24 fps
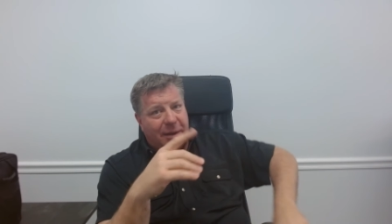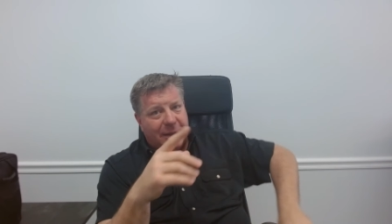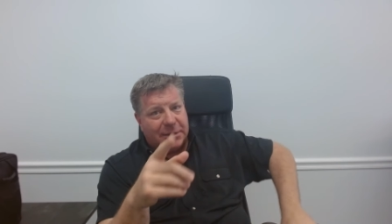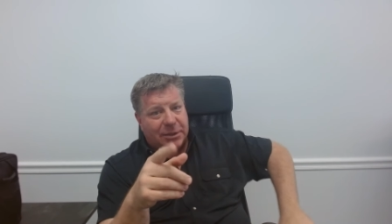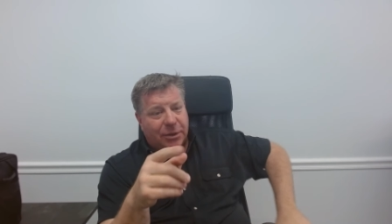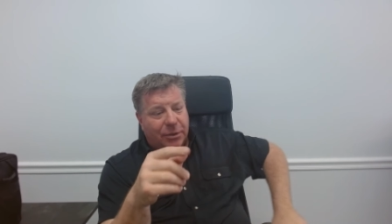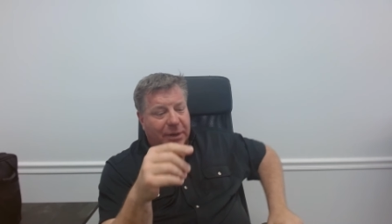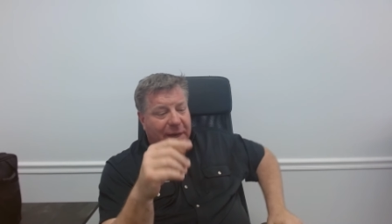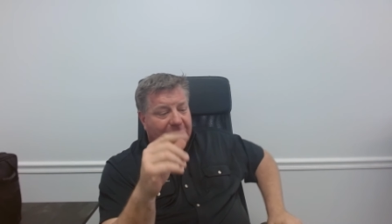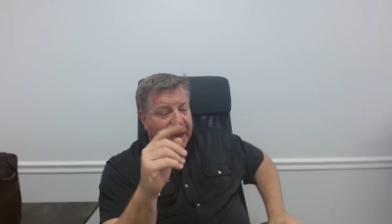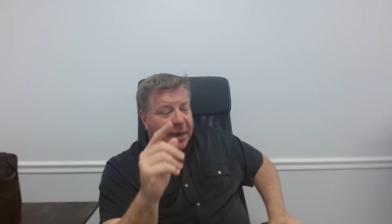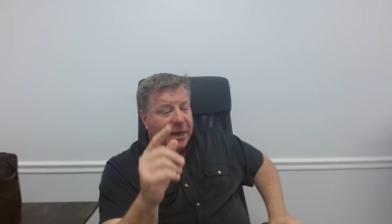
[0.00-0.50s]

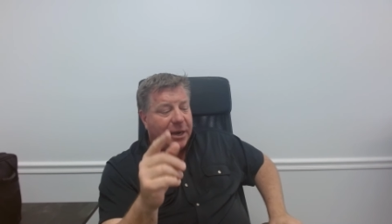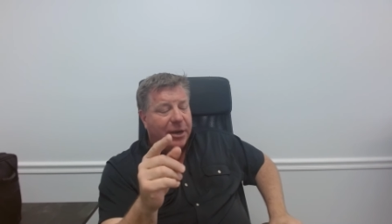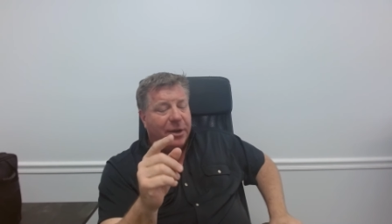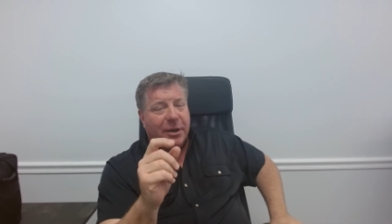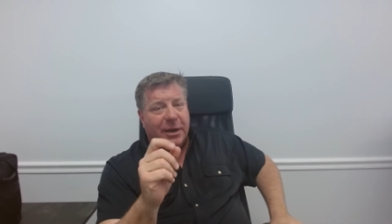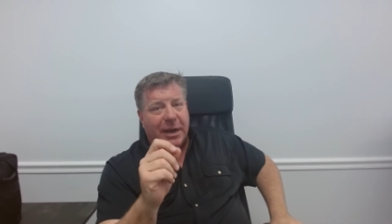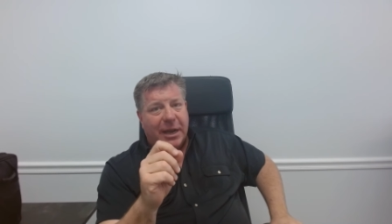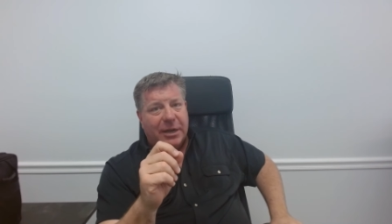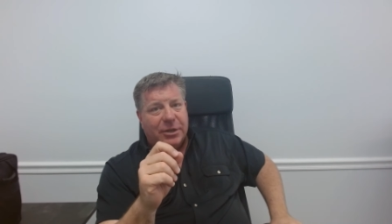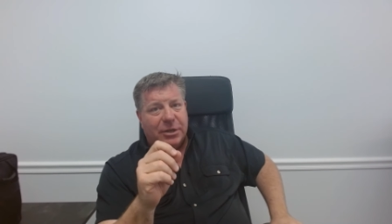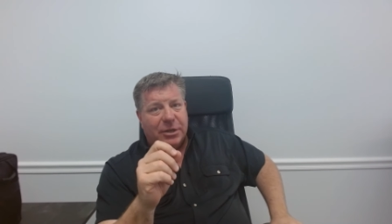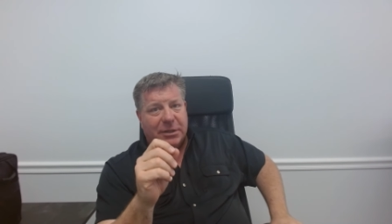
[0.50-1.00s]
So get a
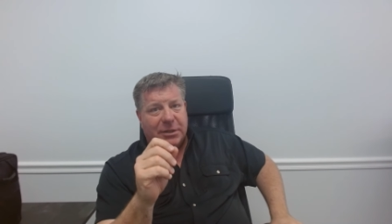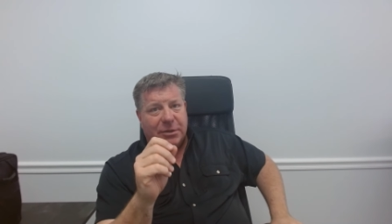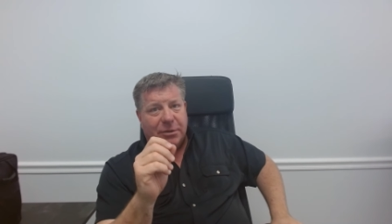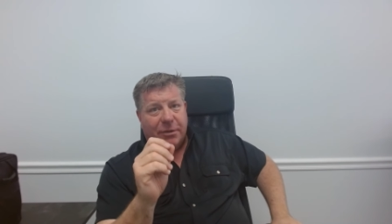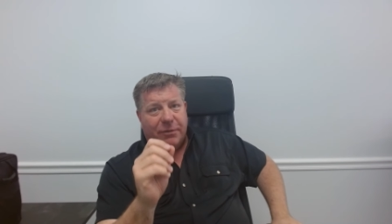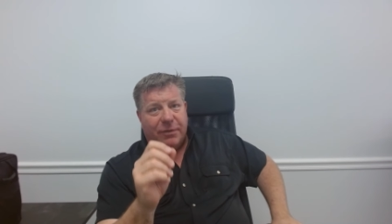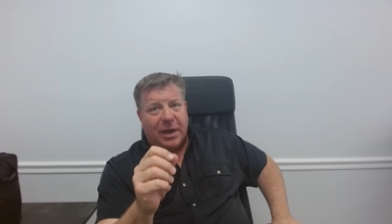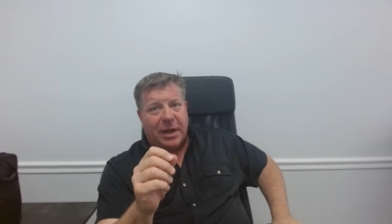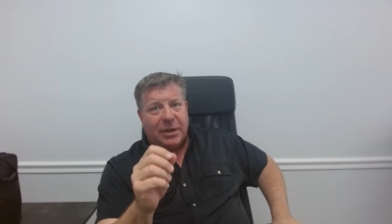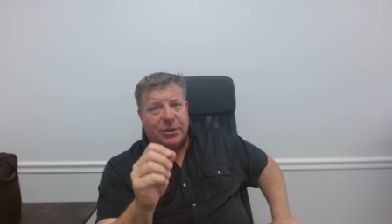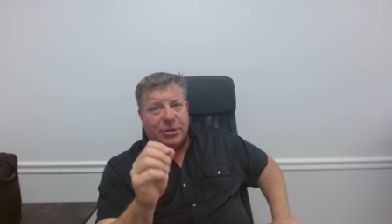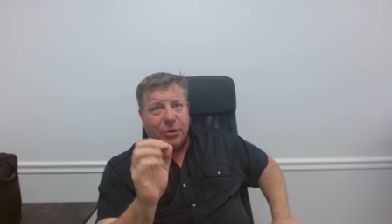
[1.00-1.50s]
good agent to
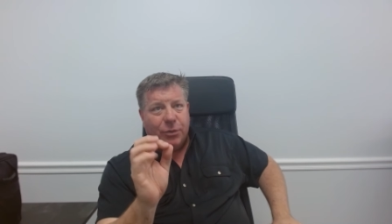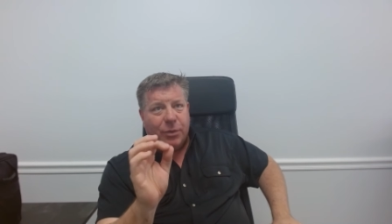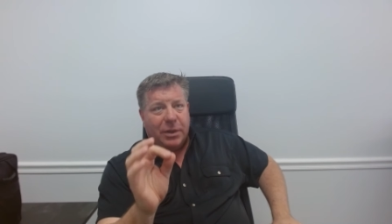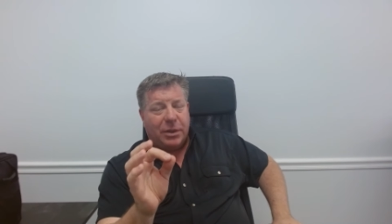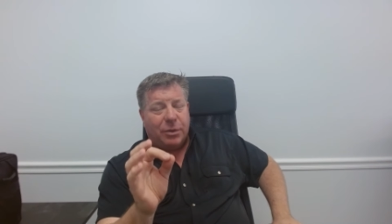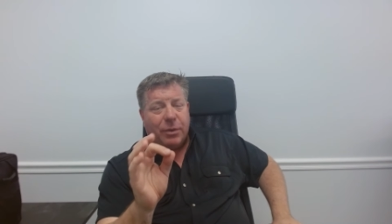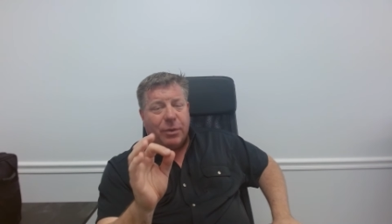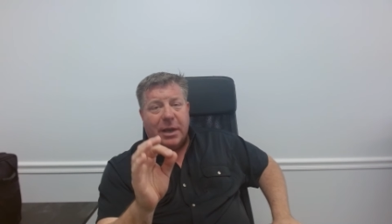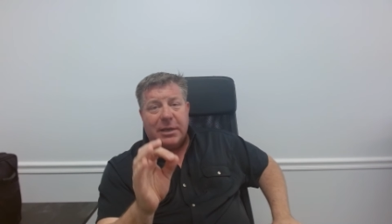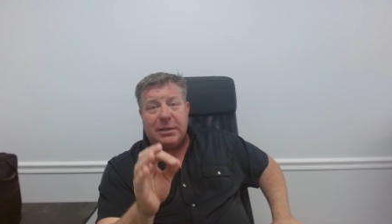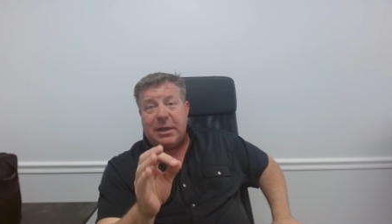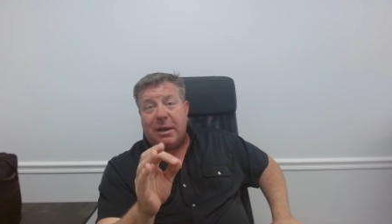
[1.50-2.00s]
advise you
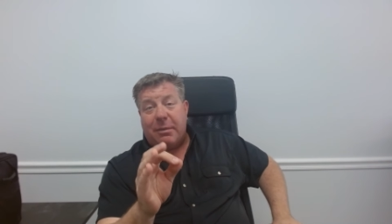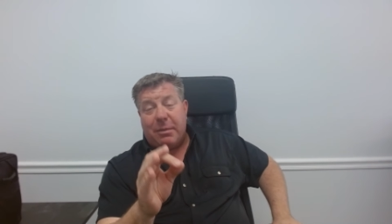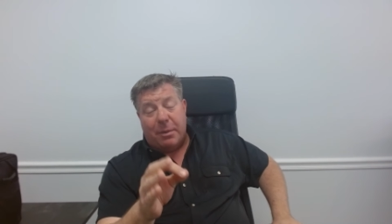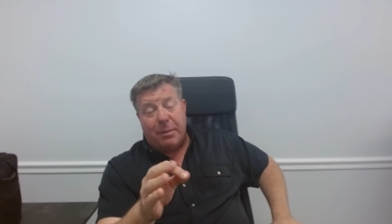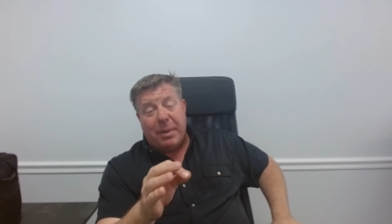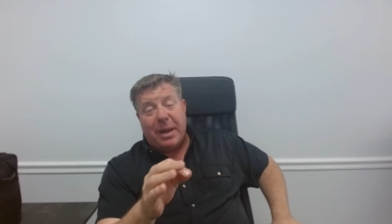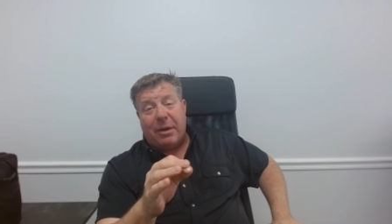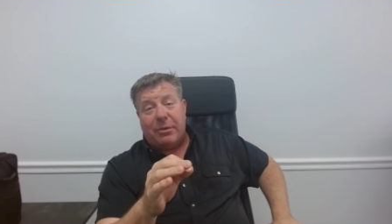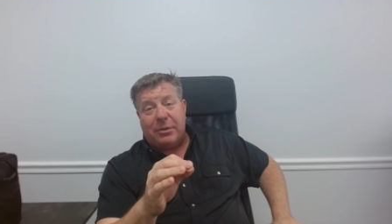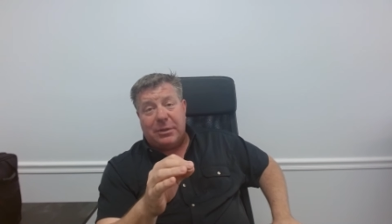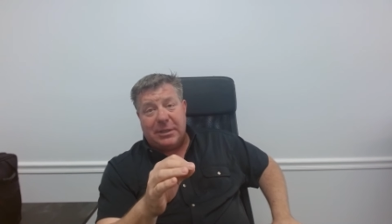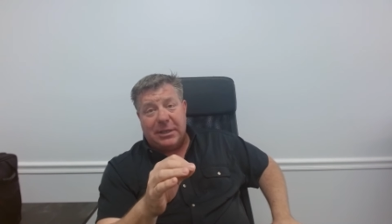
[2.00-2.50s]
when the right time to
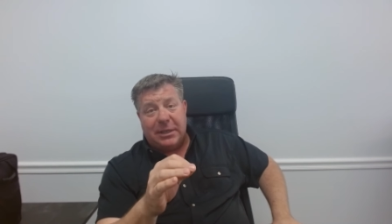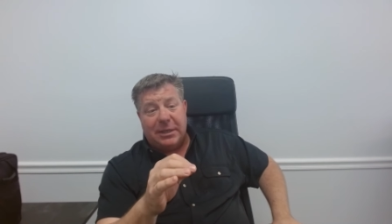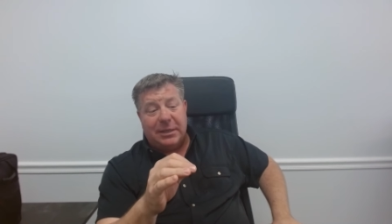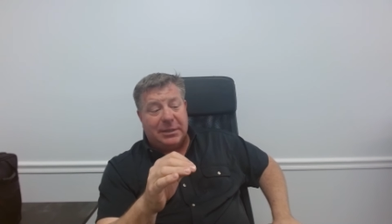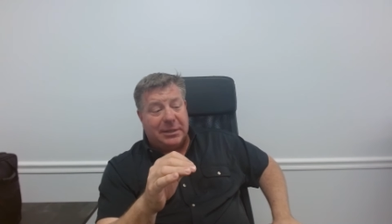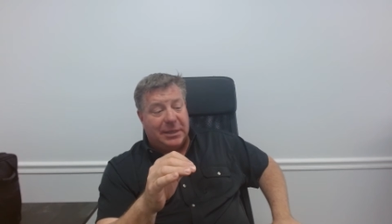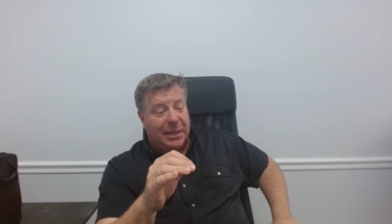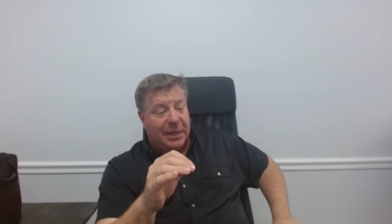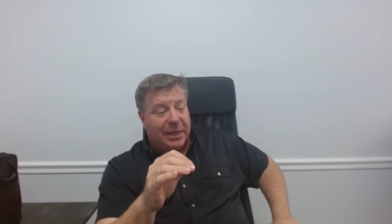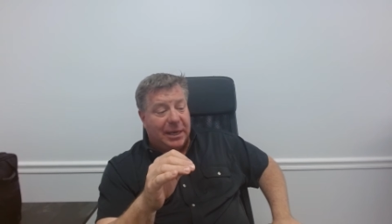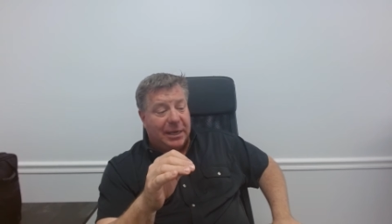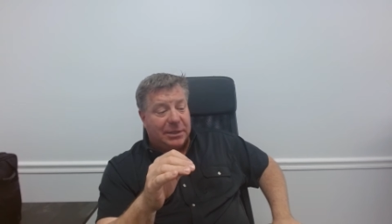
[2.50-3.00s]
pounce
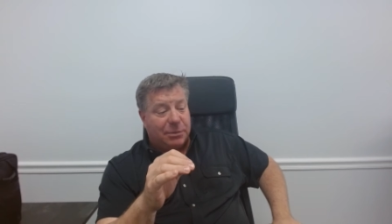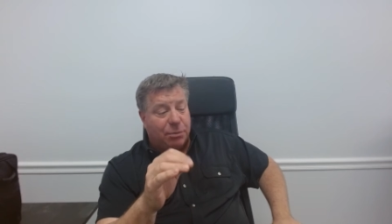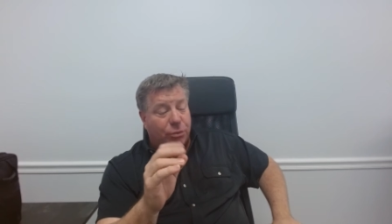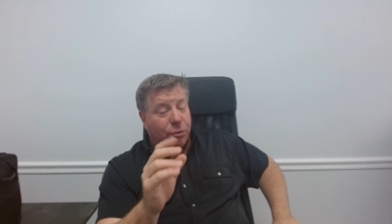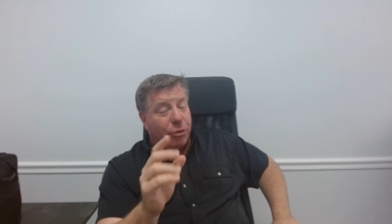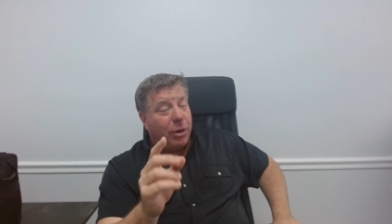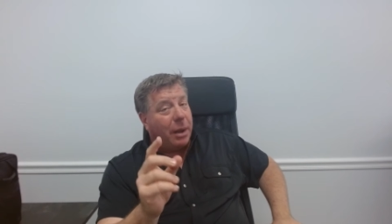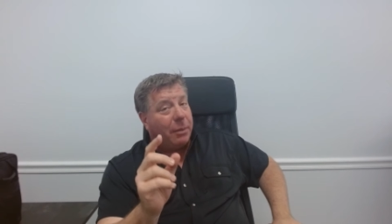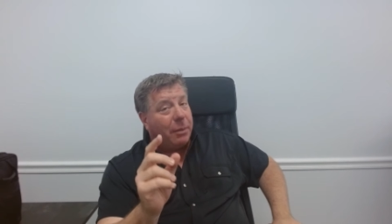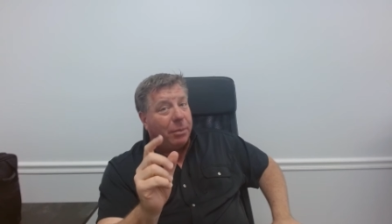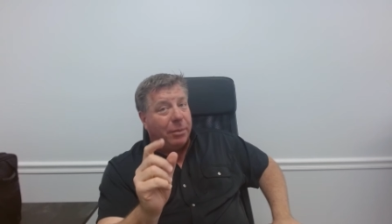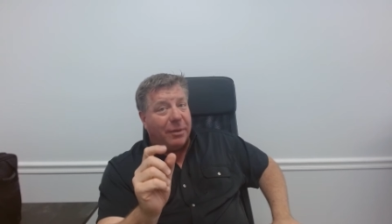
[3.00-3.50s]
is, and it's
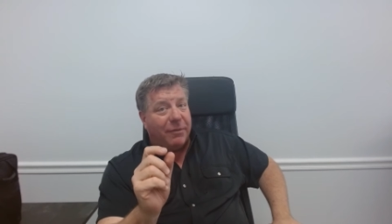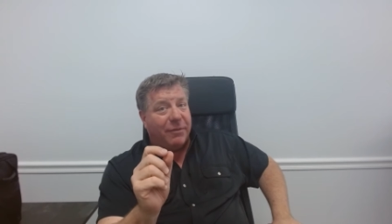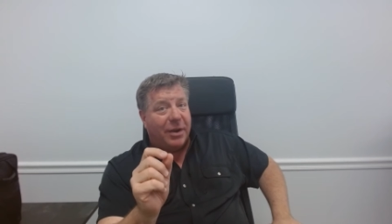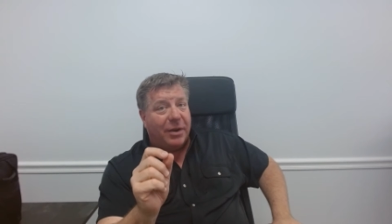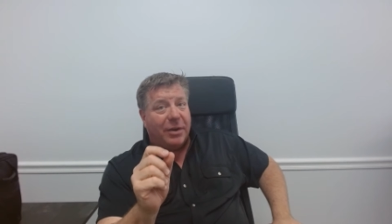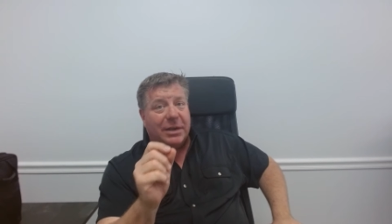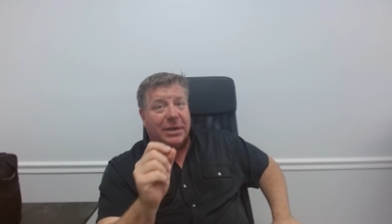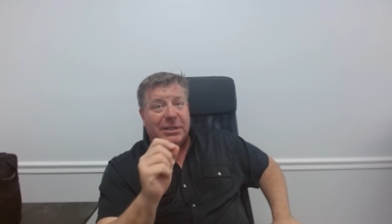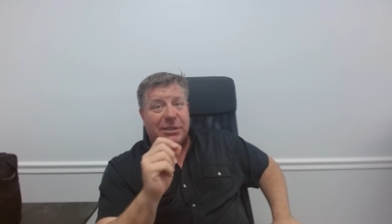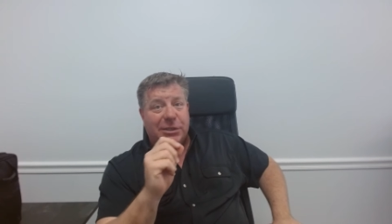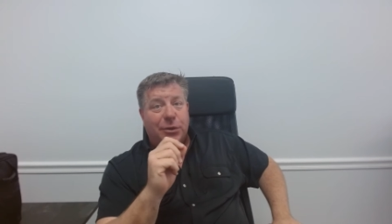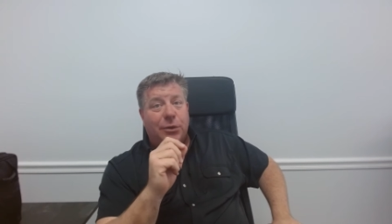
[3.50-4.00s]
probably
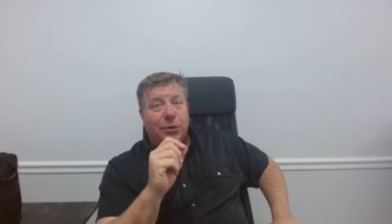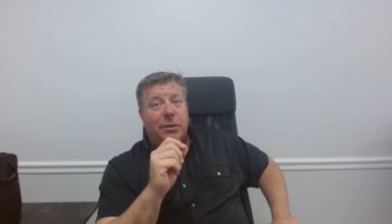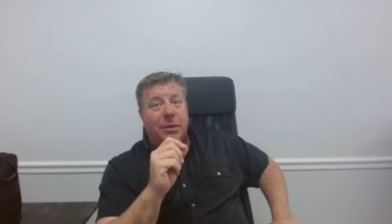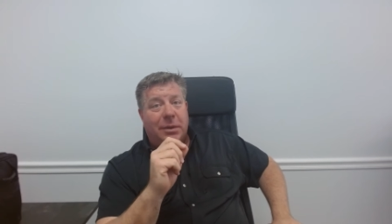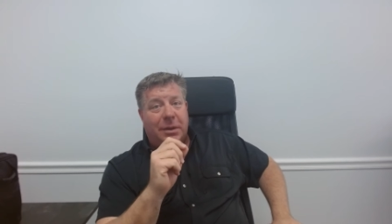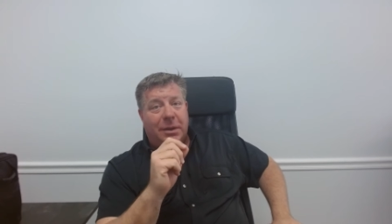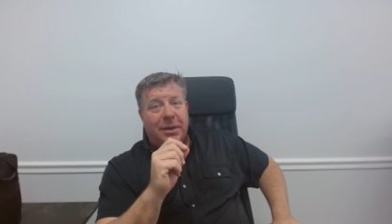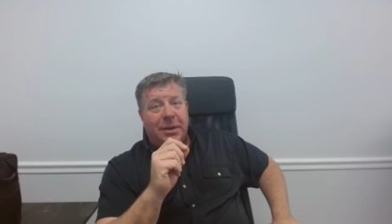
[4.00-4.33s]
very soon.